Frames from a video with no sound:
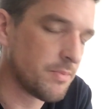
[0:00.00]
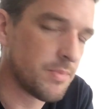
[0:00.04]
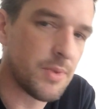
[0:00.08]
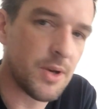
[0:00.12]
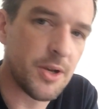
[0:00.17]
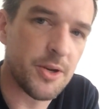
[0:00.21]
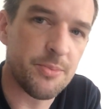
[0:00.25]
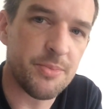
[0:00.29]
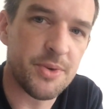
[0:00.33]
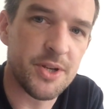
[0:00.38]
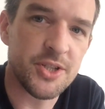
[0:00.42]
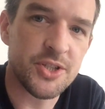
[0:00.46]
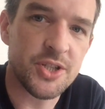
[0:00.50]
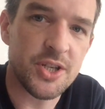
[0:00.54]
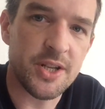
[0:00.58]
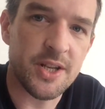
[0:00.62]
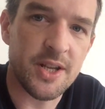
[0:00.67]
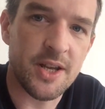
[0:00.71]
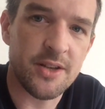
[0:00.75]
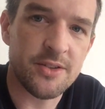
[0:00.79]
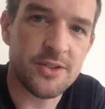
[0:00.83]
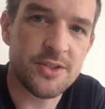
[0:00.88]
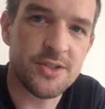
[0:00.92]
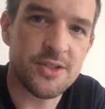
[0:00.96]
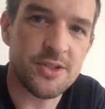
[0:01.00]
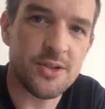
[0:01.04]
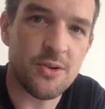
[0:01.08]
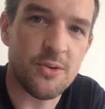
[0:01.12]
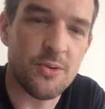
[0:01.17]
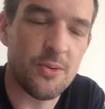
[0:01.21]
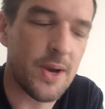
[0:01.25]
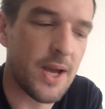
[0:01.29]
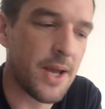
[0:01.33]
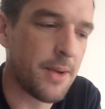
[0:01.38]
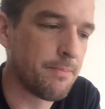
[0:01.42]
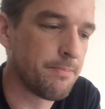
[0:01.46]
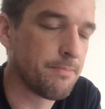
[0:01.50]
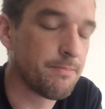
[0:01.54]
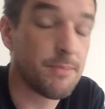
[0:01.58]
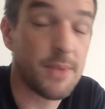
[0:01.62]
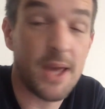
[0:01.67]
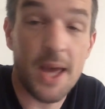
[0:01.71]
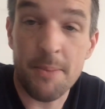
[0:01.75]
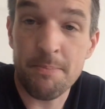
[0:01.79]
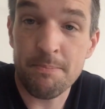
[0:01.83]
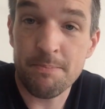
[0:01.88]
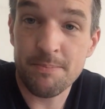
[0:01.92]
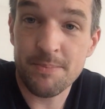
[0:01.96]
I'd appreciate that. So
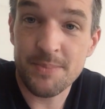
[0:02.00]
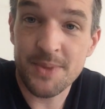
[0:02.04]
yeah,